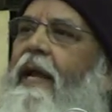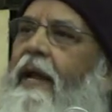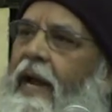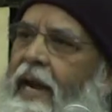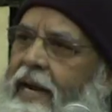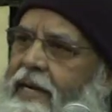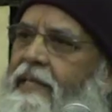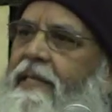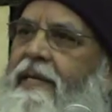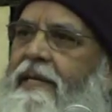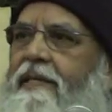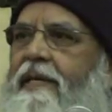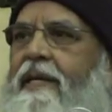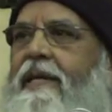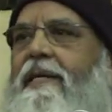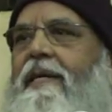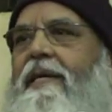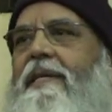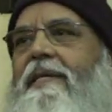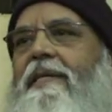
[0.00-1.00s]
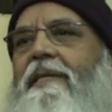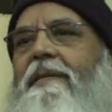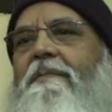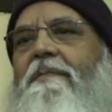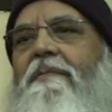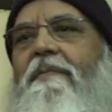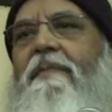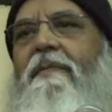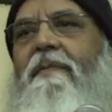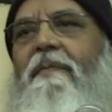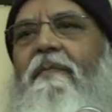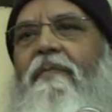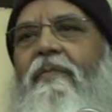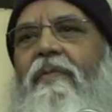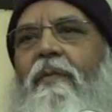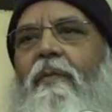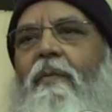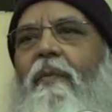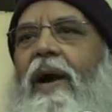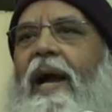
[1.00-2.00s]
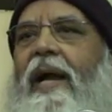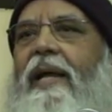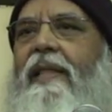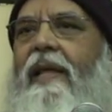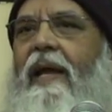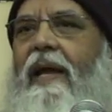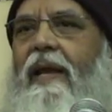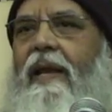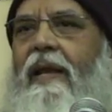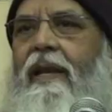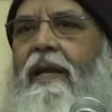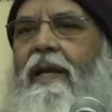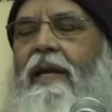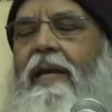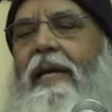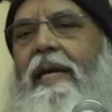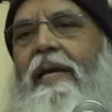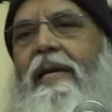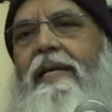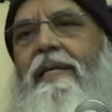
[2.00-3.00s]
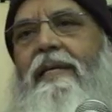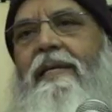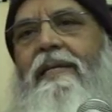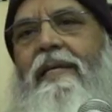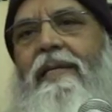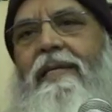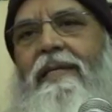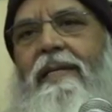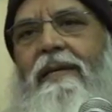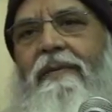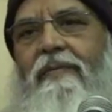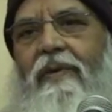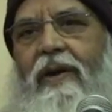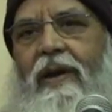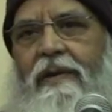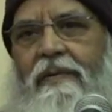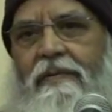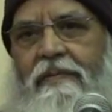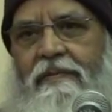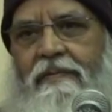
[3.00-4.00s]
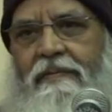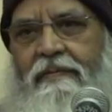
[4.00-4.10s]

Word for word: gets the citizenship. By then he is 65.